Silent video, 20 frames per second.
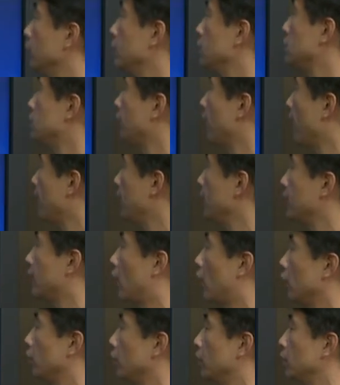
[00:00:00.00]
is valid
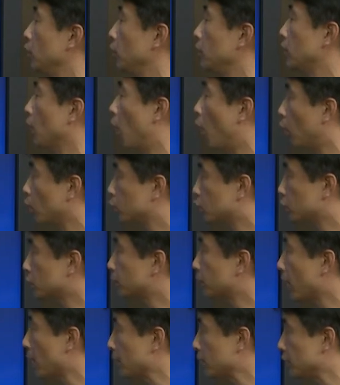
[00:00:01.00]
argument with all true
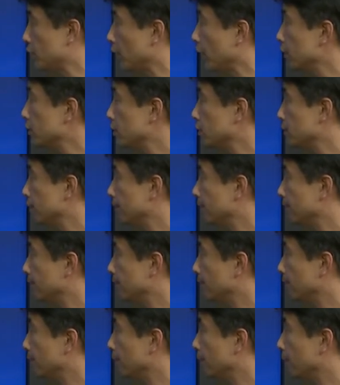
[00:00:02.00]
premises.
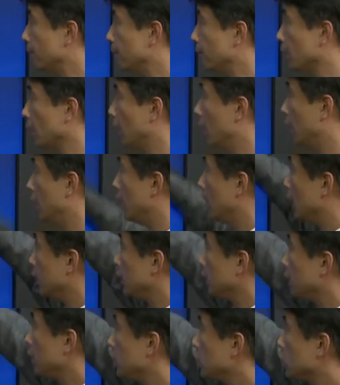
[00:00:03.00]

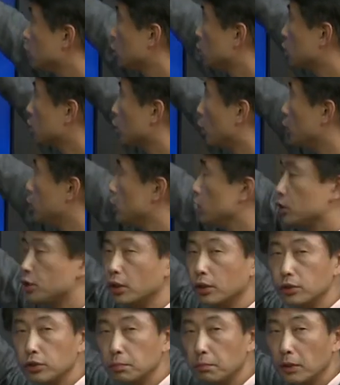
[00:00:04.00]
These two
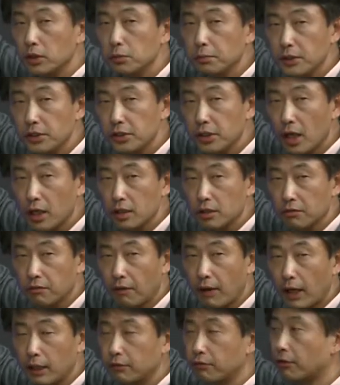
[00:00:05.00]
conditions must be
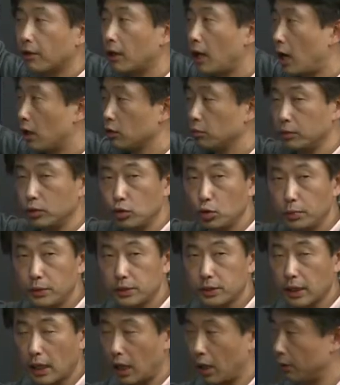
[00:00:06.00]
satisfied for an argument to be
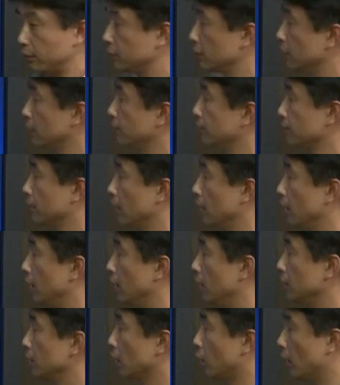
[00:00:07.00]
sound.
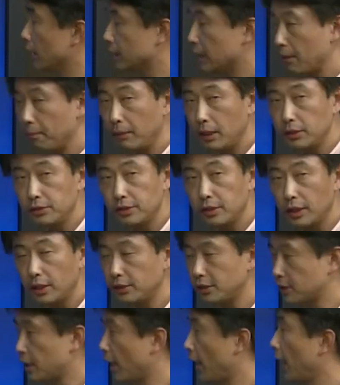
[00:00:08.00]
Now, what that means
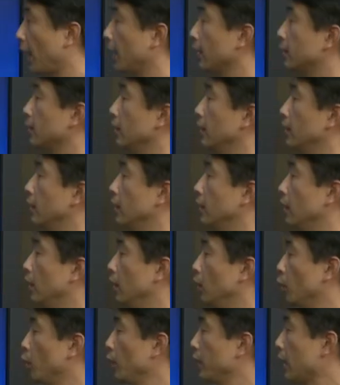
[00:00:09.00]
is that
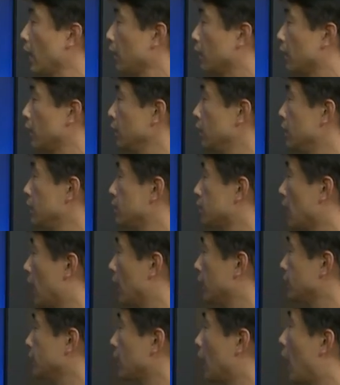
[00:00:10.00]
we can
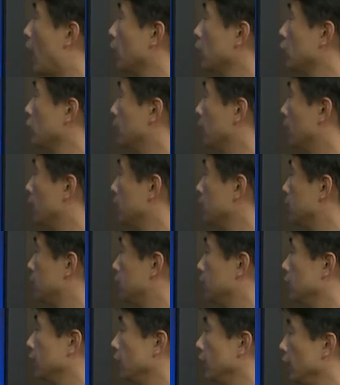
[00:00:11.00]
criticize an argument
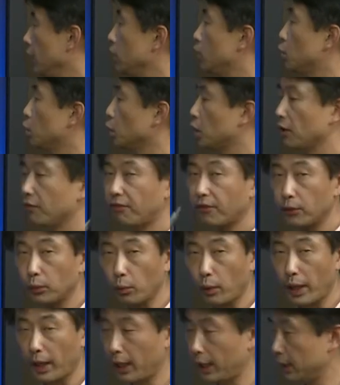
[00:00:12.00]
in two different
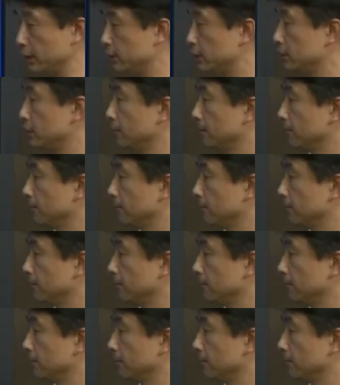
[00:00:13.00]
ways,